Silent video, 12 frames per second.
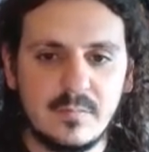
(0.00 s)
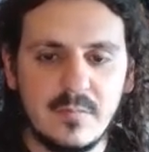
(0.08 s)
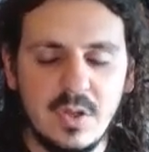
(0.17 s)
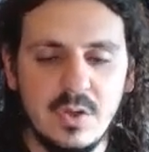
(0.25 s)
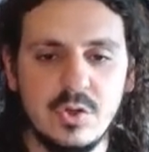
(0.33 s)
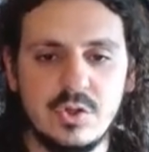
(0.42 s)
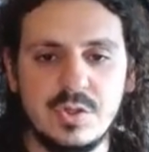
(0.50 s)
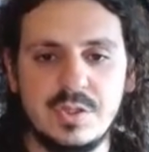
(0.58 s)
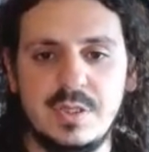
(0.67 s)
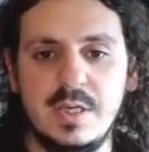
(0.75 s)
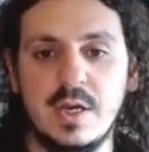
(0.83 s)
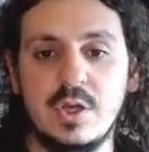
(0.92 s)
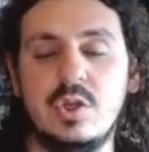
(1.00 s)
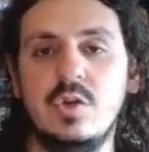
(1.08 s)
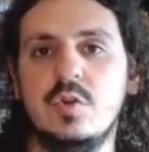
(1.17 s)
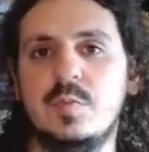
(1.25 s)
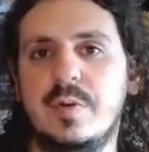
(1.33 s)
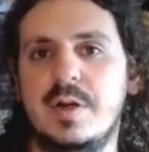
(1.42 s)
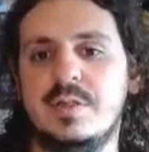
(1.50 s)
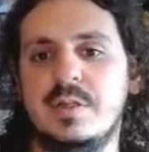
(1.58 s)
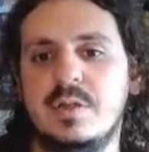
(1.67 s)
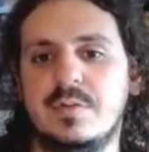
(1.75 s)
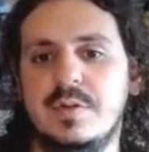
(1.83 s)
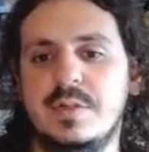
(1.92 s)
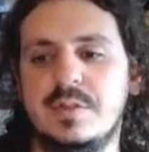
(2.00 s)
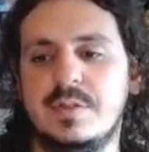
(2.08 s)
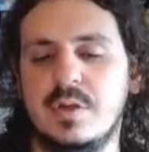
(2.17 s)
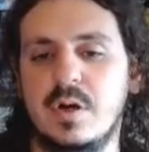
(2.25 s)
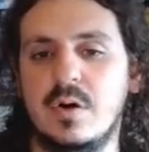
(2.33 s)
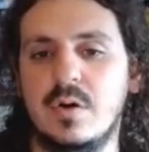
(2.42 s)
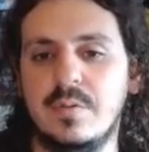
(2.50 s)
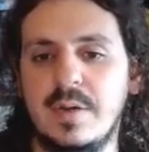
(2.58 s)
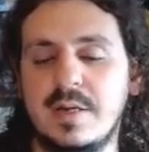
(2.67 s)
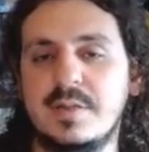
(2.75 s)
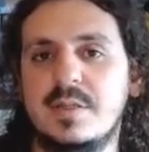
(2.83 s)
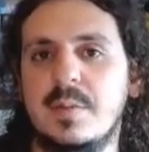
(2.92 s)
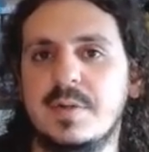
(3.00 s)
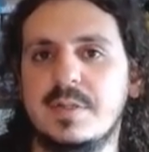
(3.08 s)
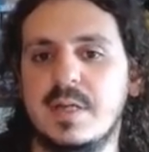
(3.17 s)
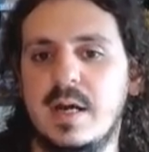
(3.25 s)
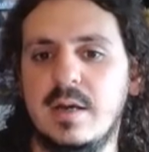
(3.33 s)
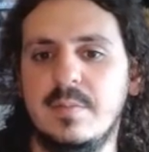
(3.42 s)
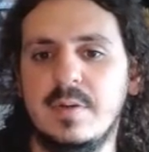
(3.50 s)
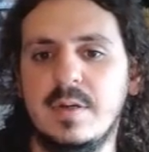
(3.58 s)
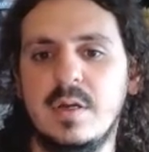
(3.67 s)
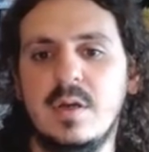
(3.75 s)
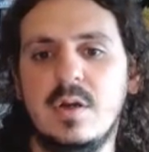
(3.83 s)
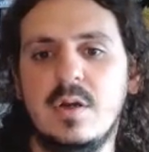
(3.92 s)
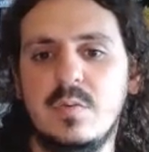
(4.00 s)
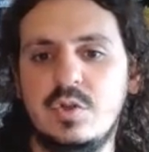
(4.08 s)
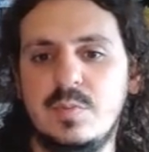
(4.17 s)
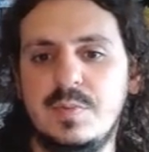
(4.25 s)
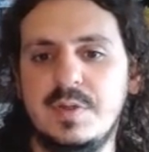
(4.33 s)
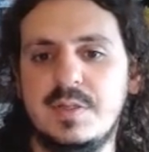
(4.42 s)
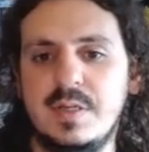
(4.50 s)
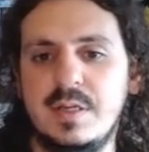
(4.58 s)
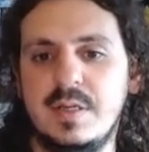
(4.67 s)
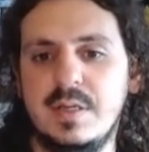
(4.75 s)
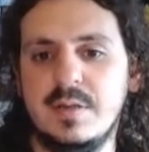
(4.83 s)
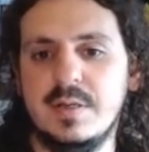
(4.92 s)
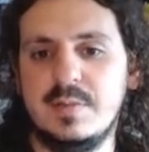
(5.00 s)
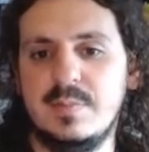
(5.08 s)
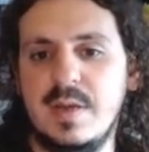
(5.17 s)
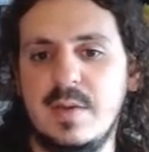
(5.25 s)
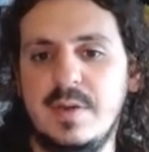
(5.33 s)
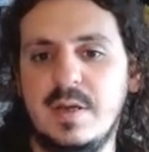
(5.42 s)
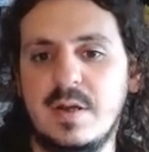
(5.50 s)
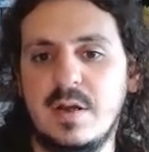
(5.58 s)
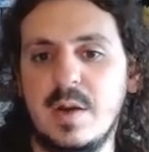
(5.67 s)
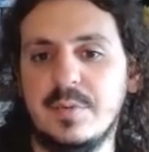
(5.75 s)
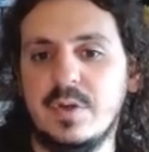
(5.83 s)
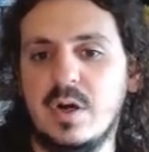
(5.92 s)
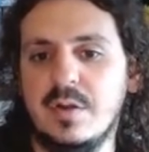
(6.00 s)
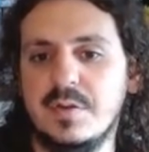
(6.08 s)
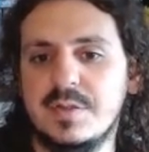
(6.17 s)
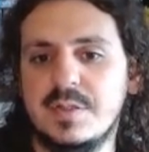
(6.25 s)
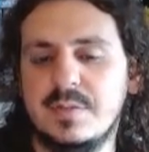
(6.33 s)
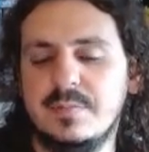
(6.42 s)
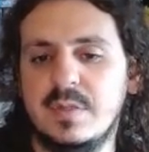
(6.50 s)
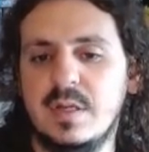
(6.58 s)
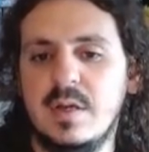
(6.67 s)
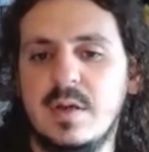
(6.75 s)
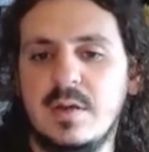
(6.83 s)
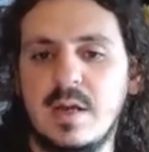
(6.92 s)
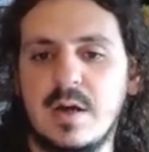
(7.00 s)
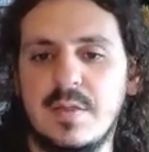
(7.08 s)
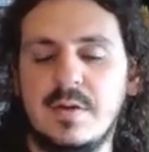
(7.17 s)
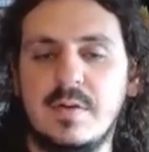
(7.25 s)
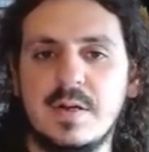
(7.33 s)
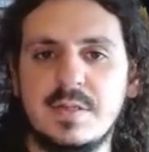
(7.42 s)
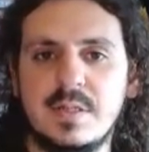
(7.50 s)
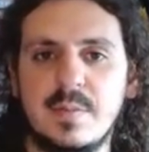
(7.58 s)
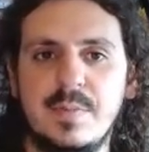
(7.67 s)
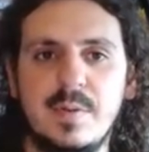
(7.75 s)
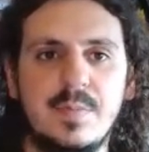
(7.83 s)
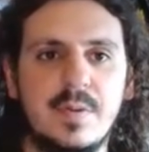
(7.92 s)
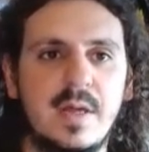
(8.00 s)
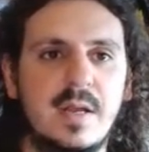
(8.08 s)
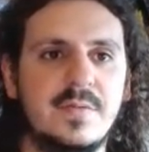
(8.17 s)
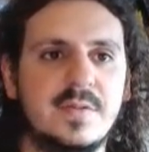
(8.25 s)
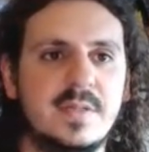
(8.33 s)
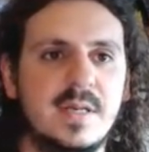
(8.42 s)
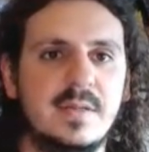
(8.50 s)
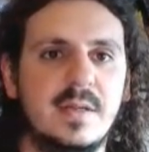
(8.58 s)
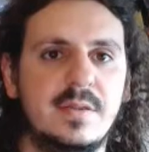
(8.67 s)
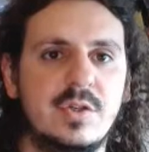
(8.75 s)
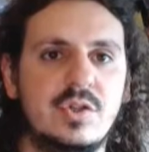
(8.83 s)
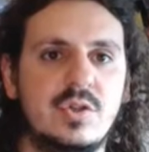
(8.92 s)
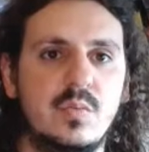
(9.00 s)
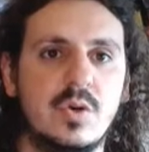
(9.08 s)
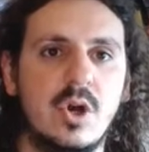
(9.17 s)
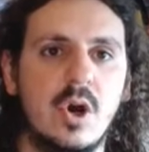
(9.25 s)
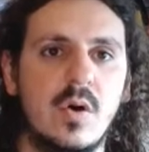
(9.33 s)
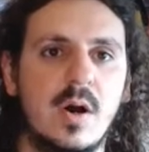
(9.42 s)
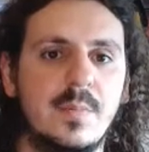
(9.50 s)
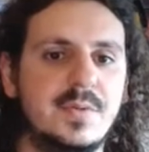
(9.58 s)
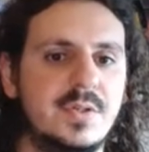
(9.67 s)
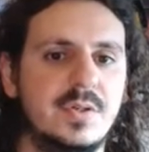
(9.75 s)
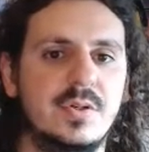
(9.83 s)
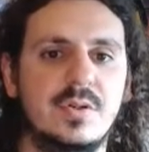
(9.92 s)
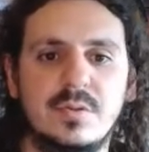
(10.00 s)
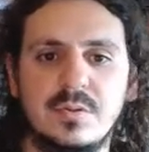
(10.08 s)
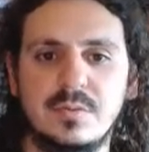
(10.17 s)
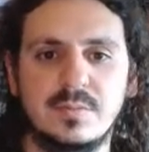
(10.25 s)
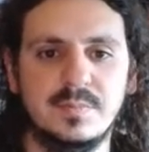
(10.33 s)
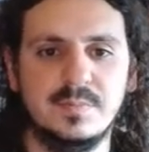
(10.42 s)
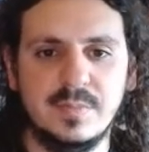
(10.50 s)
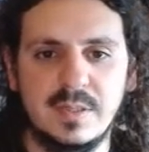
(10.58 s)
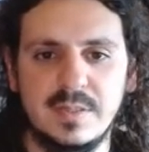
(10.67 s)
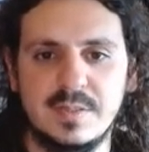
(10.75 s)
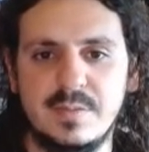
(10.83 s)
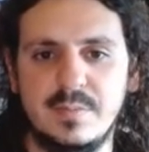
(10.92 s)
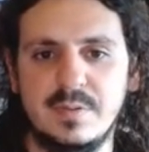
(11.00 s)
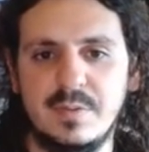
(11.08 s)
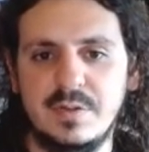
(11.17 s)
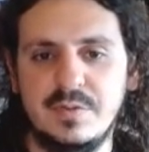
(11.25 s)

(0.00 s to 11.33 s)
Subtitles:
you should see a huge price increase. So next summertime, we should be seeing this maybe at a couple dollars. Now, there are some people that have said that this will go up to, let's see what we got,